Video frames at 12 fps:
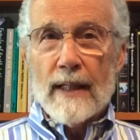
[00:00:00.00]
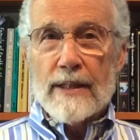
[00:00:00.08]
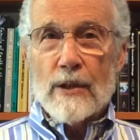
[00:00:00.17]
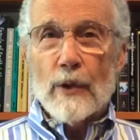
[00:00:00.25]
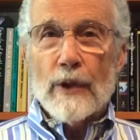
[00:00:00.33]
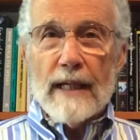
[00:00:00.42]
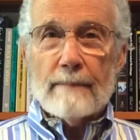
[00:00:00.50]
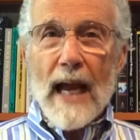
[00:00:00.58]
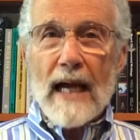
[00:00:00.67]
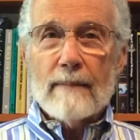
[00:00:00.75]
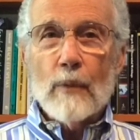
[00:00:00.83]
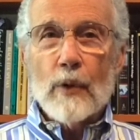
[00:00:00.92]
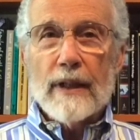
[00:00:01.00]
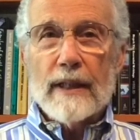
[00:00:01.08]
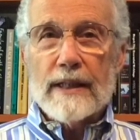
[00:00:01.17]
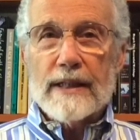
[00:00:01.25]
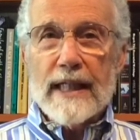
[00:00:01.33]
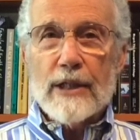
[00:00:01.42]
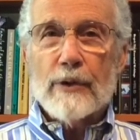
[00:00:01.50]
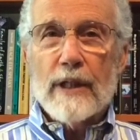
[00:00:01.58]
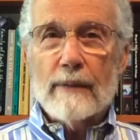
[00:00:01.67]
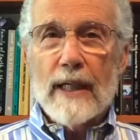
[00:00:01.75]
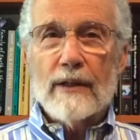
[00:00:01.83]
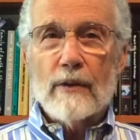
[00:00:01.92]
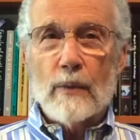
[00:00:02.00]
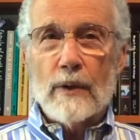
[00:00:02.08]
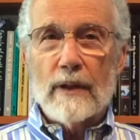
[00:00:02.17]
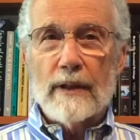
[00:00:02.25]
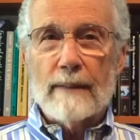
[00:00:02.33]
So looking back more than a century around the world,